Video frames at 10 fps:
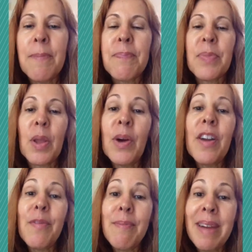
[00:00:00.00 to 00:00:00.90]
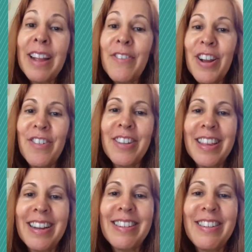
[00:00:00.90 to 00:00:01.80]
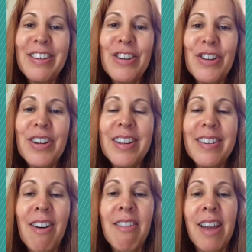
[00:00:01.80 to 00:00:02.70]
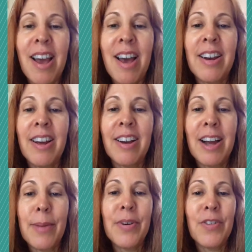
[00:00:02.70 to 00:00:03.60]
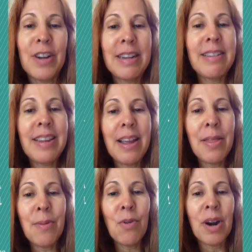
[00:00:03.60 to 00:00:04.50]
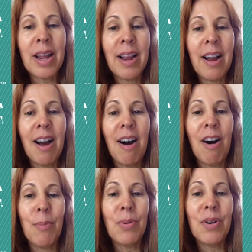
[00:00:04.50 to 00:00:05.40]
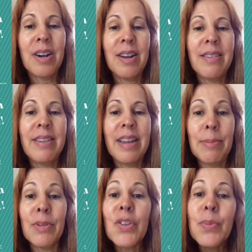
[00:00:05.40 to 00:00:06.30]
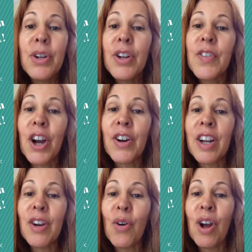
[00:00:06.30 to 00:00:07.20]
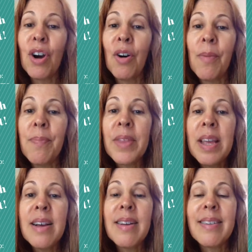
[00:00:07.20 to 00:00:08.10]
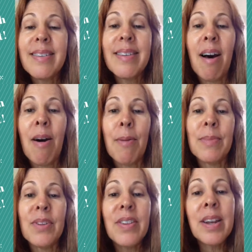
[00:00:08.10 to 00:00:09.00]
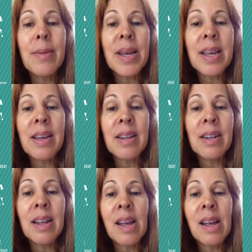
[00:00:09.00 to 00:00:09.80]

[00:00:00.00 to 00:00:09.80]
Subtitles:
One of my favorite things to do is I'll get a cup of green tea in the morning. I'll put a tablespoon of coconut oil, some cinnamon,